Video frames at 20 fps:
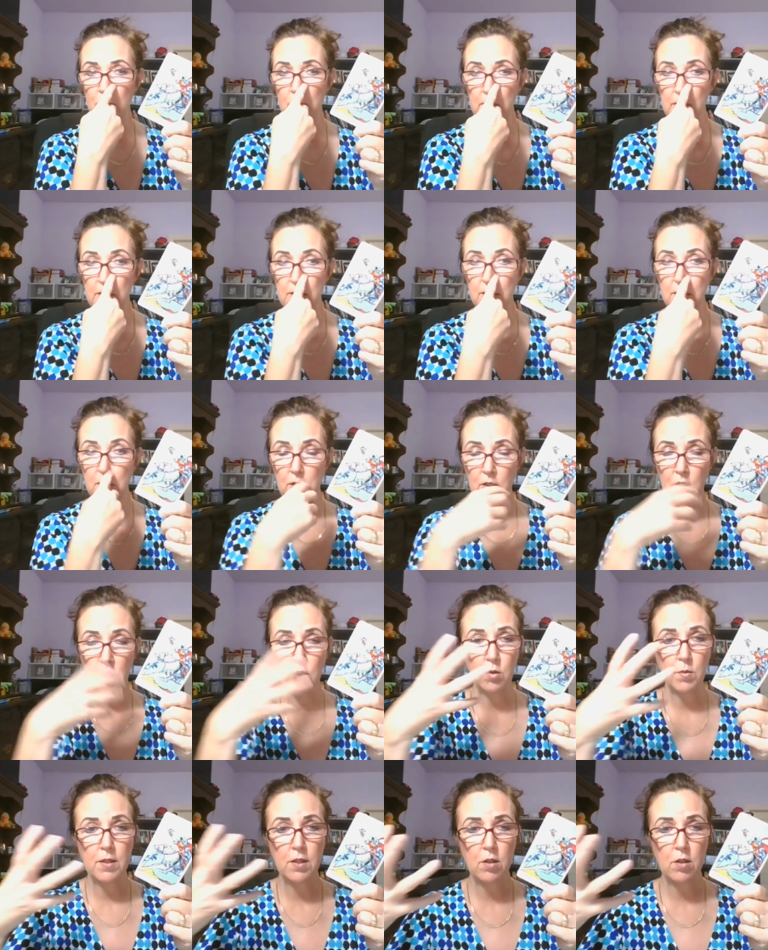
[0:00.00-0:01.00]
he's just
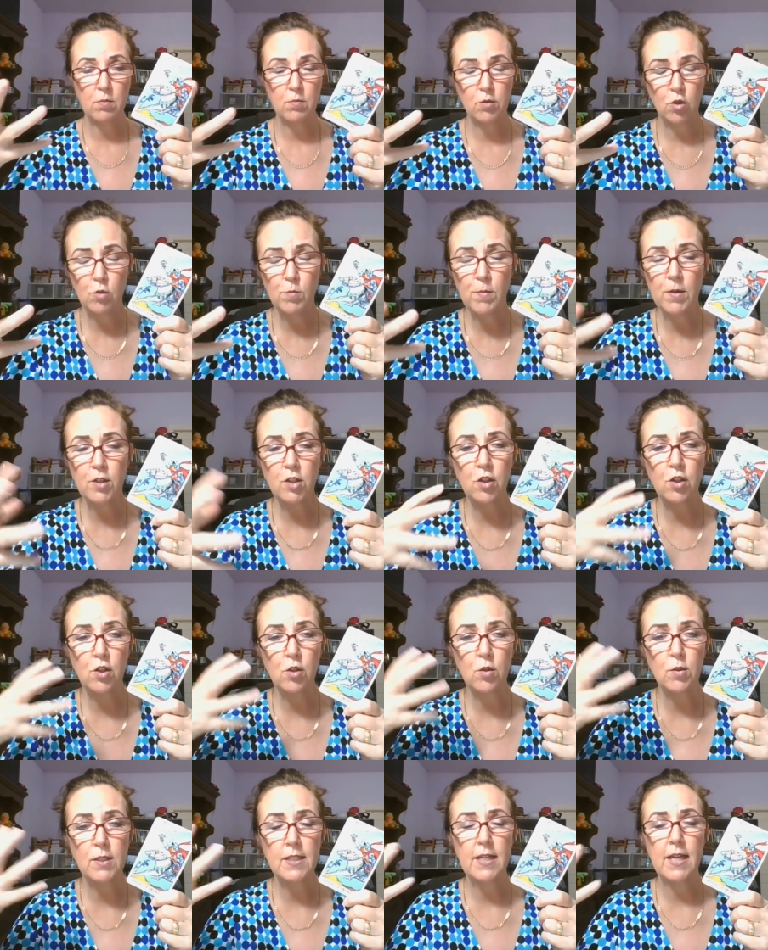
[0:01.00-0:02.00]
too too much
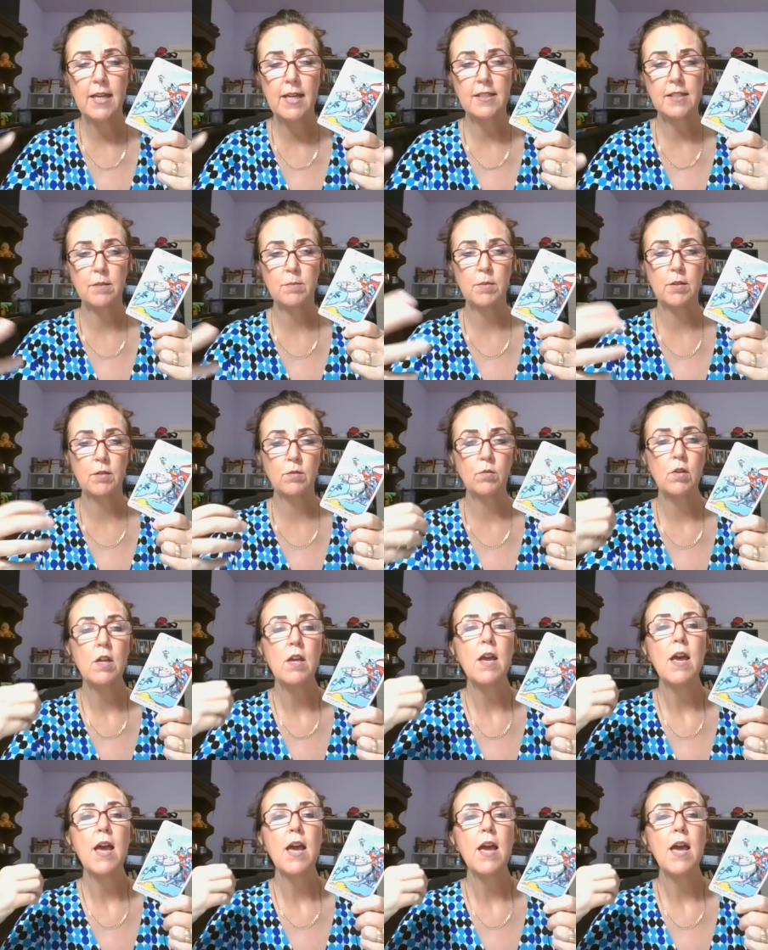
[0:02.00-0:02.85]
enthusiasm and